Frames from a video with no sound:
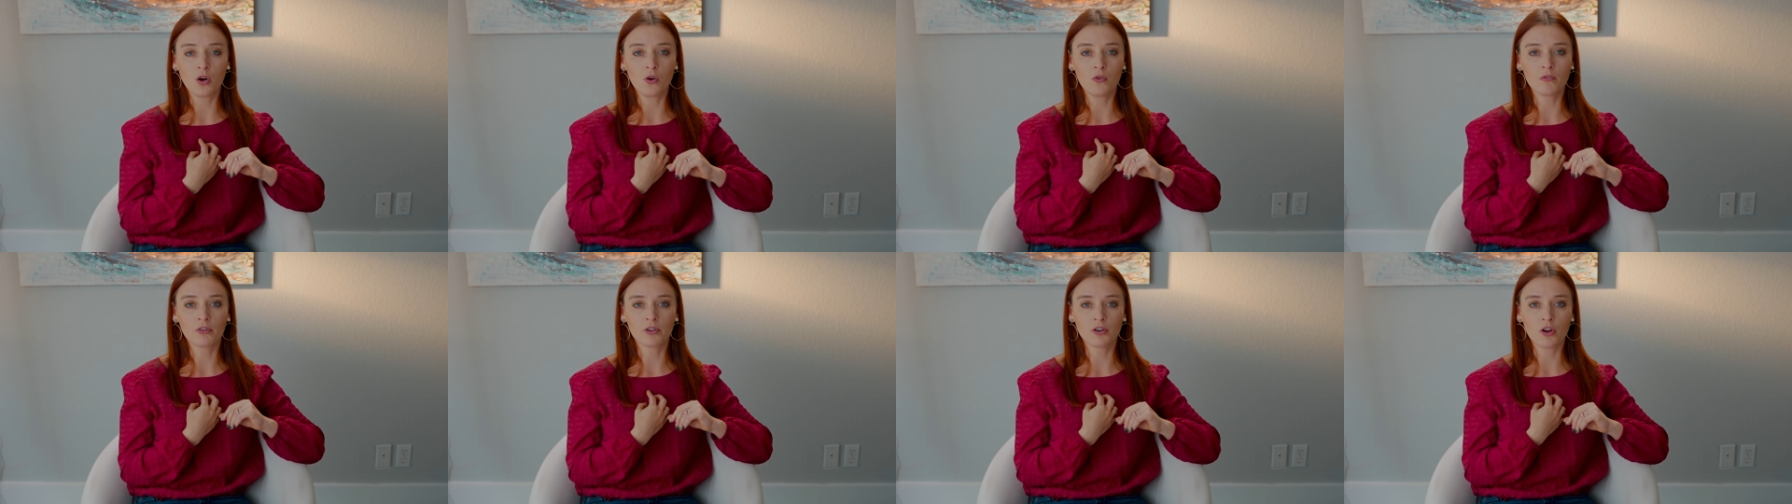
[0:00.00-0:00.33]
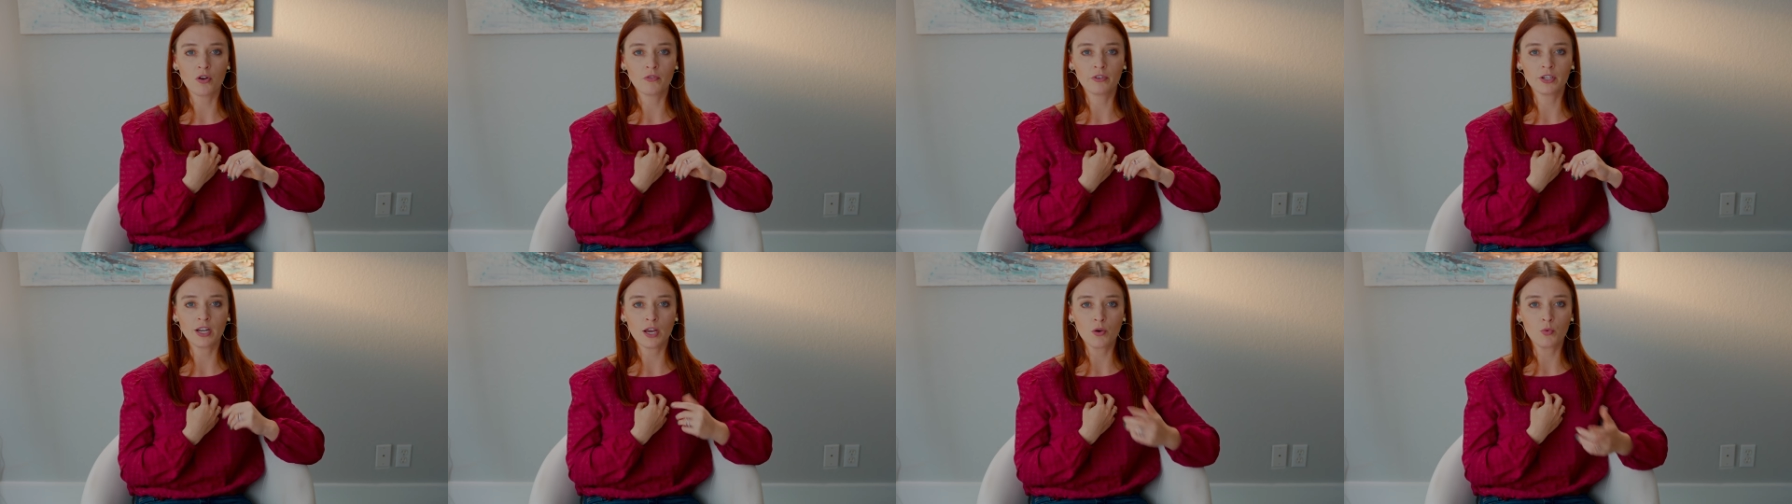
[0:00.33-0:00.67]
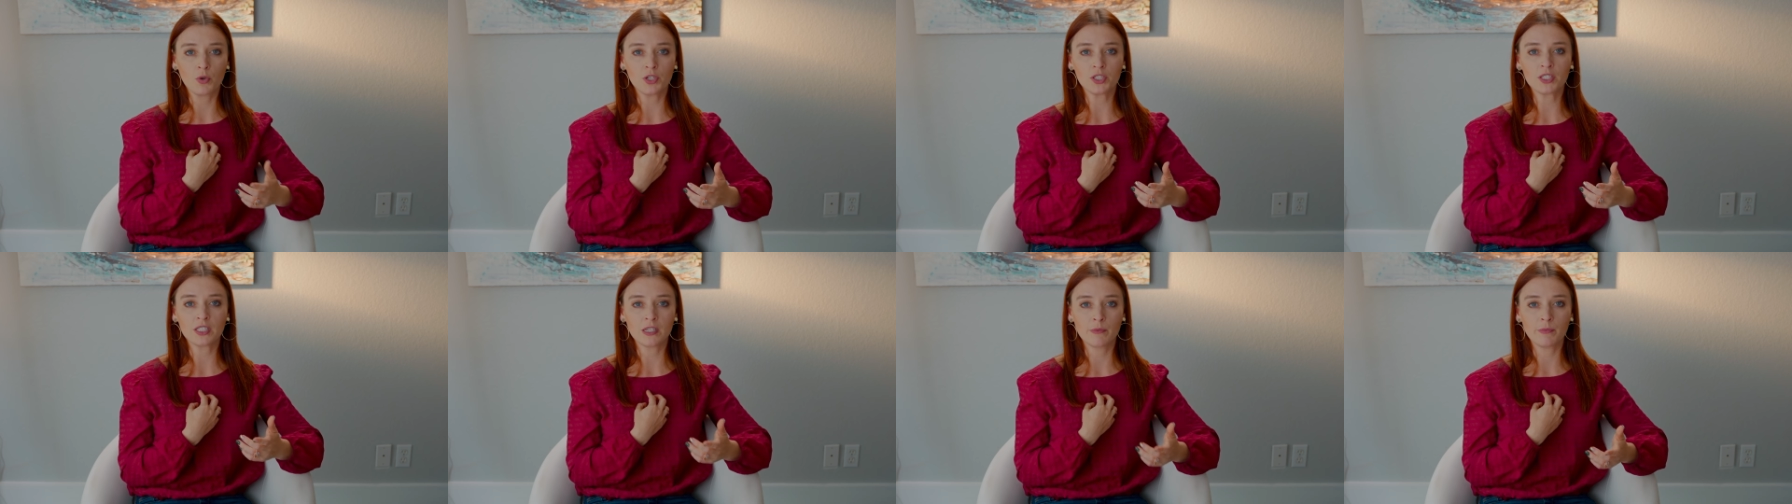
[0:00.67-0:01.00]
over and over and I
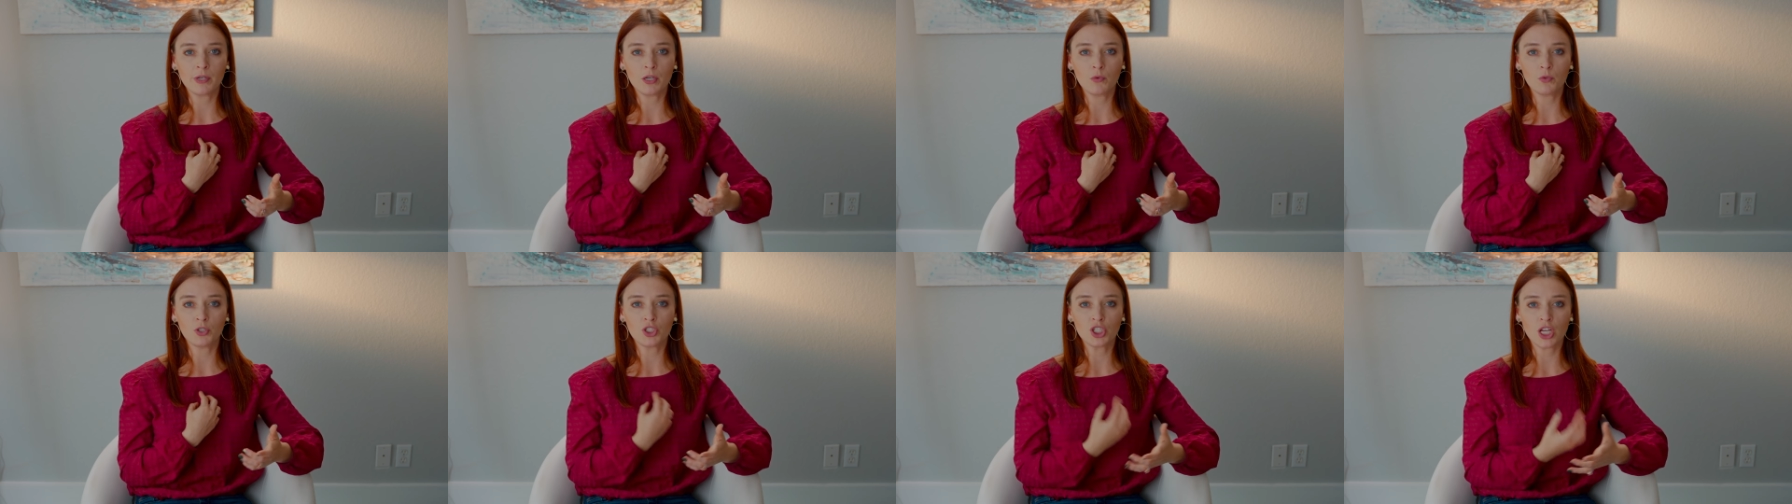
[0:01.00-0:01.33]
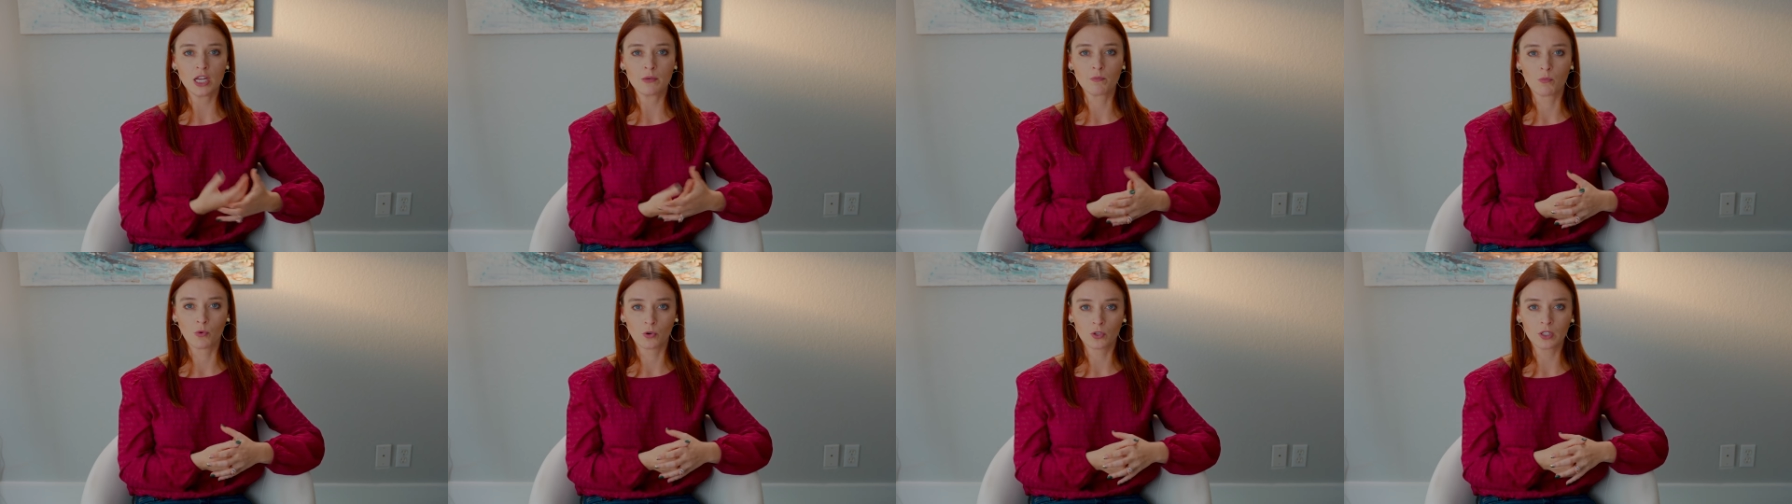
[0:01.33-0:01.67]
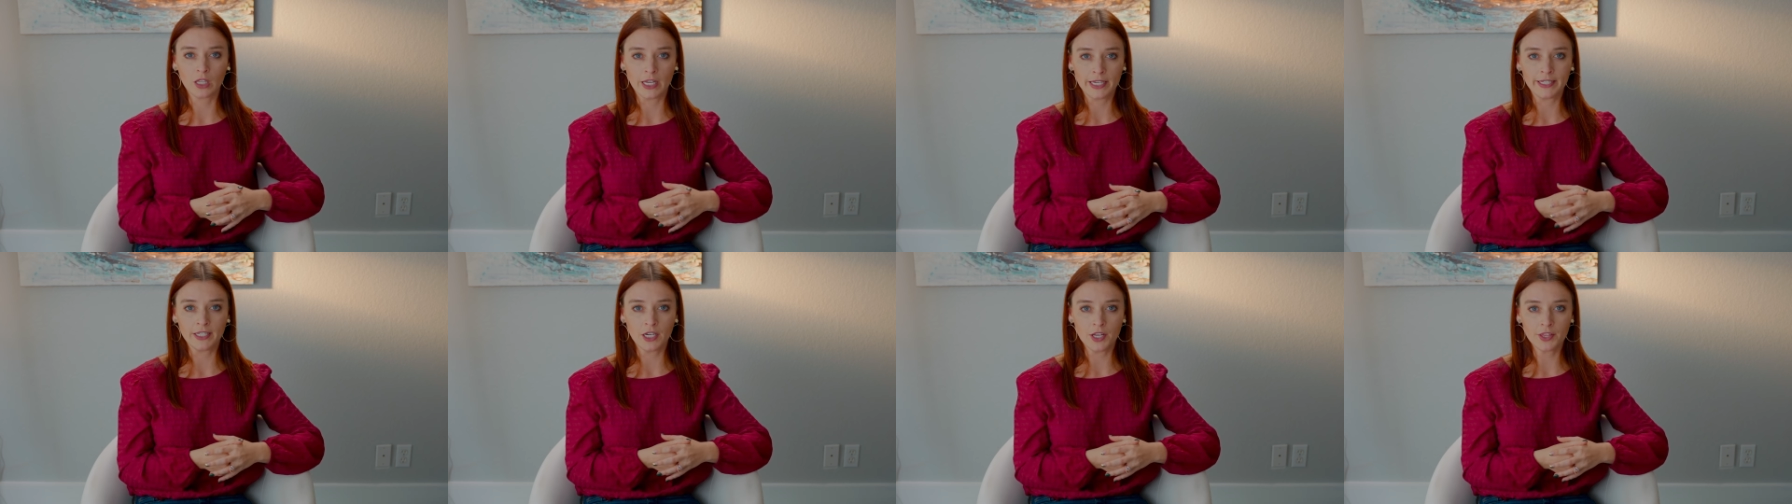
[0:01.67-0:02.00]
wish somebody would shed more
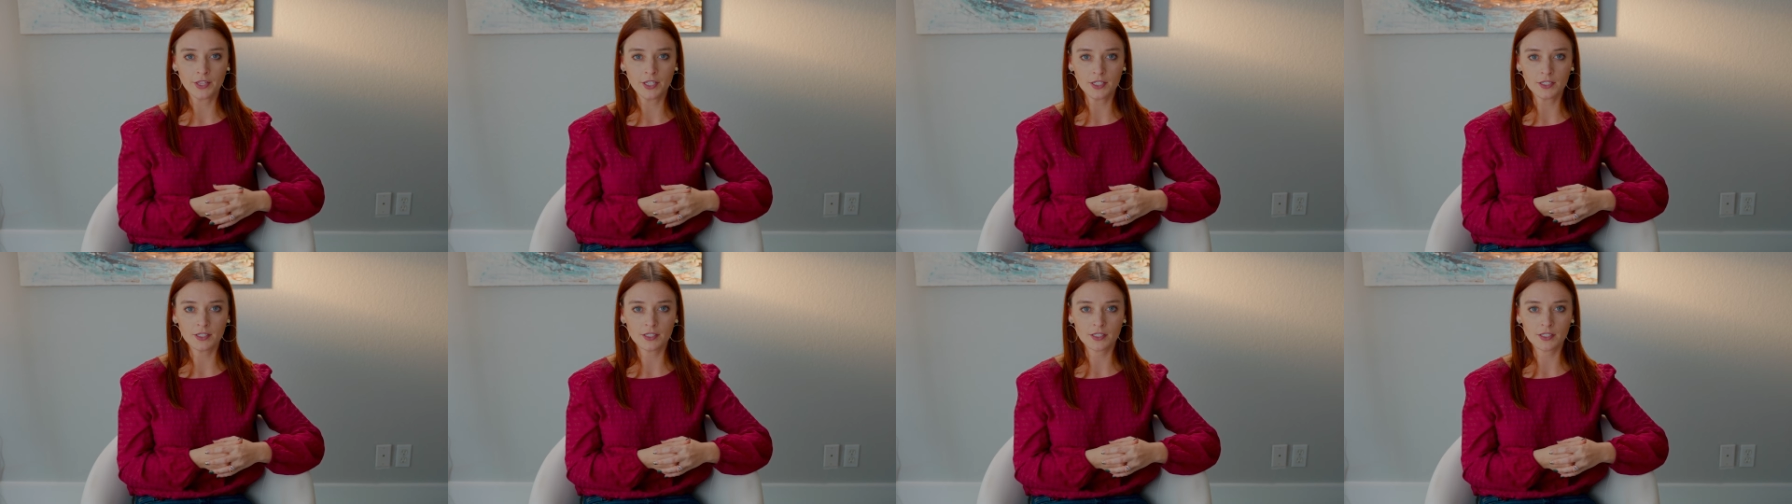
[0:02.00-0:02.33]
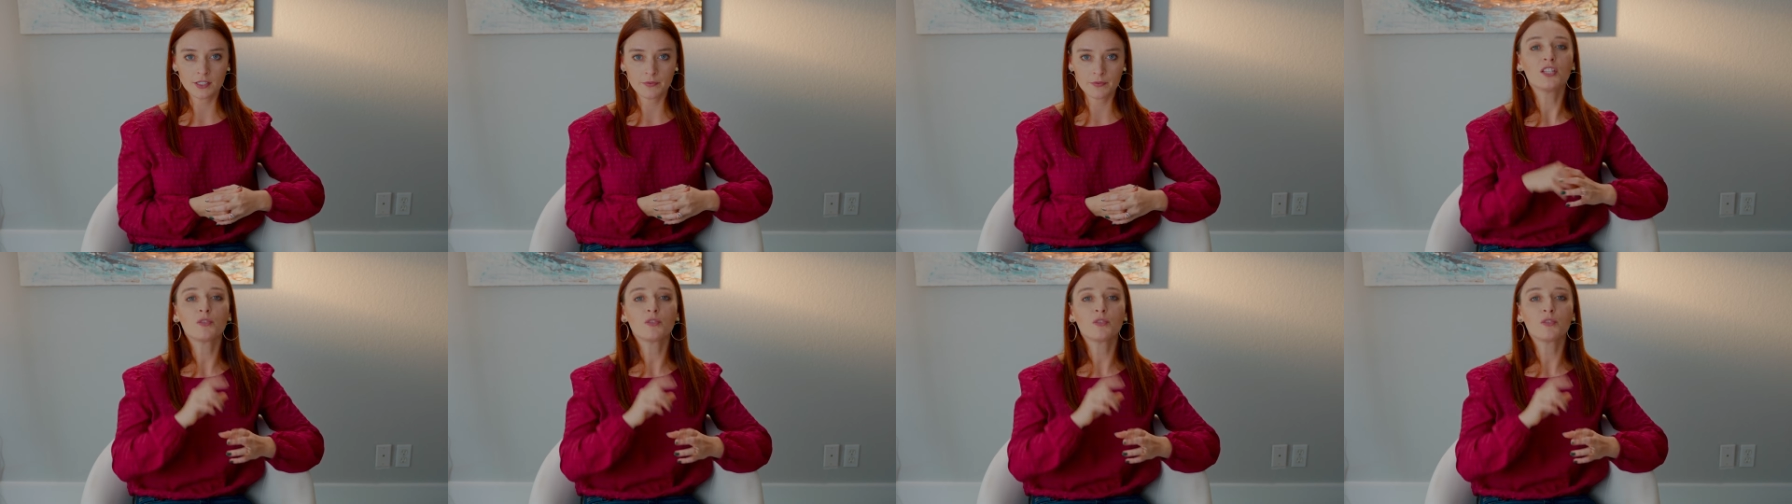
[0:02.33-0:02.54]
light on this.